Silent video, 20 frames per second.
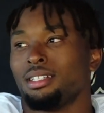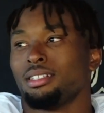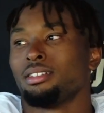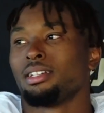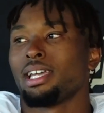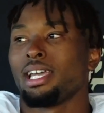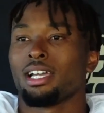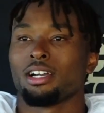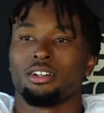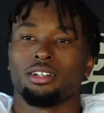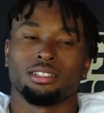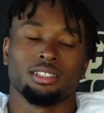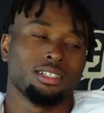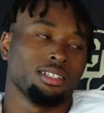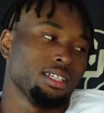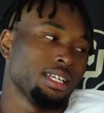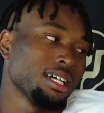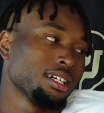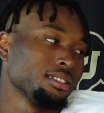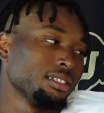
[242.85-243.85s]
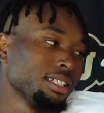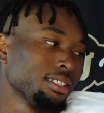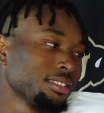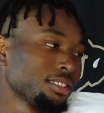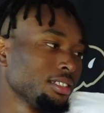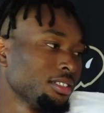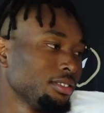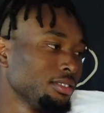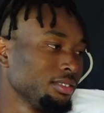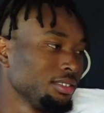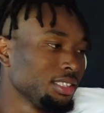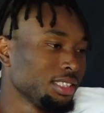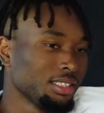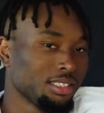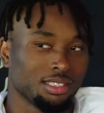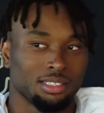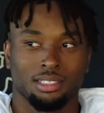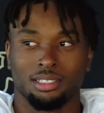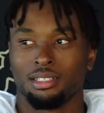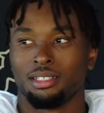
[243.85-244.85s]
You can't go out there lackadaisical.
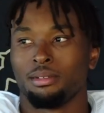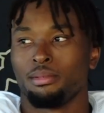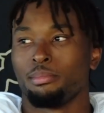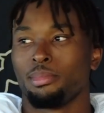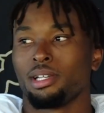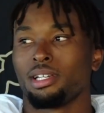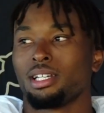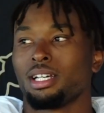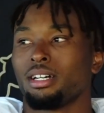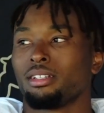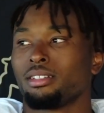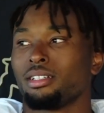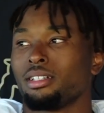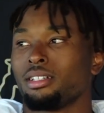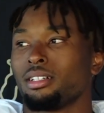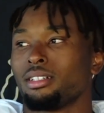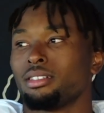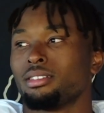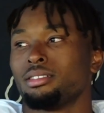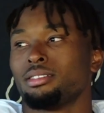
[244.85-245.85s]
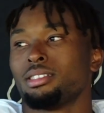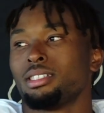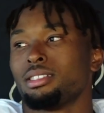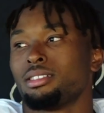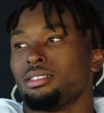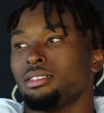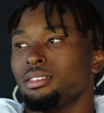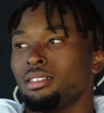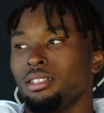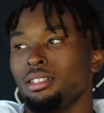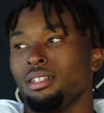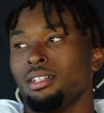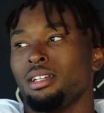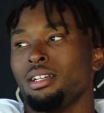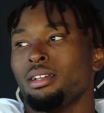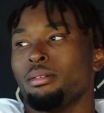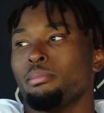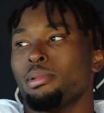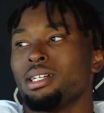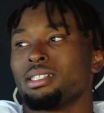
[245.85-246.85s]
Just being out there, just
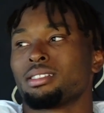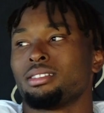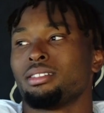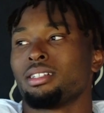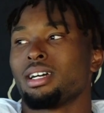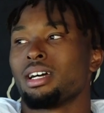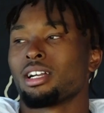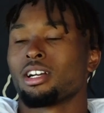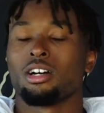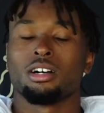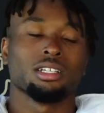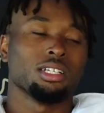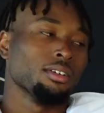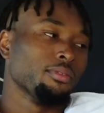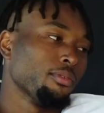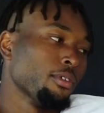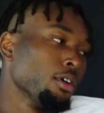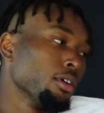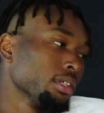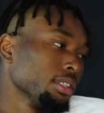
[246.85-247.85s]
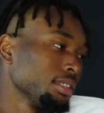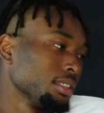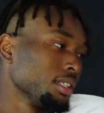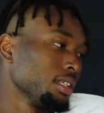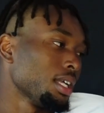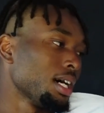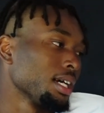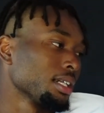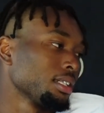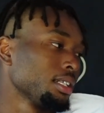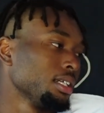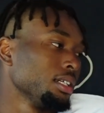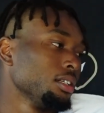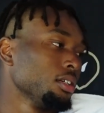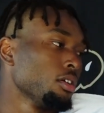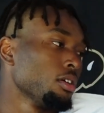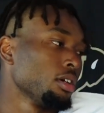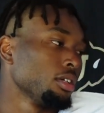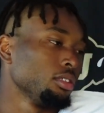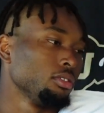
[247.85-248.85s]
basically, you got to go out there focused and locked in,
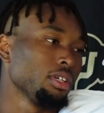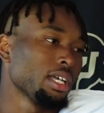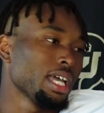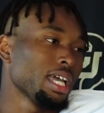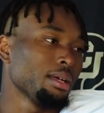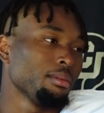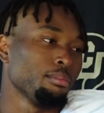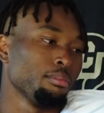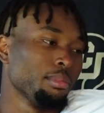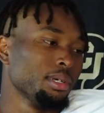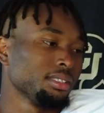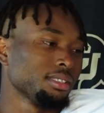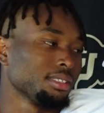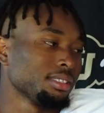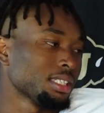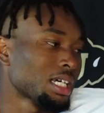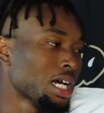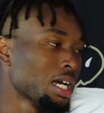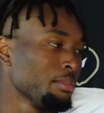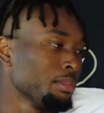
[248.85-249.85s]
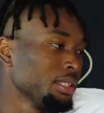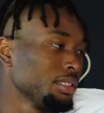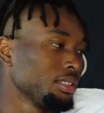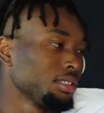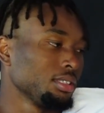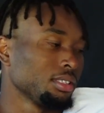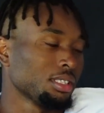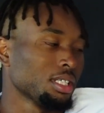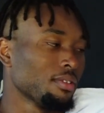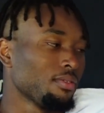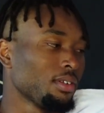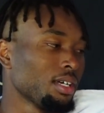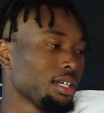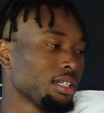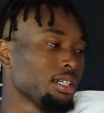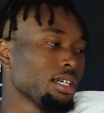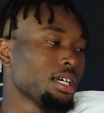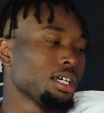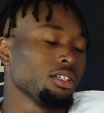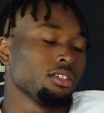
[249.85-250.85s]
knowing you can't miss assignments, stuff
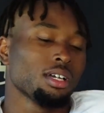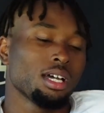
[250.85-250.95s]
like that.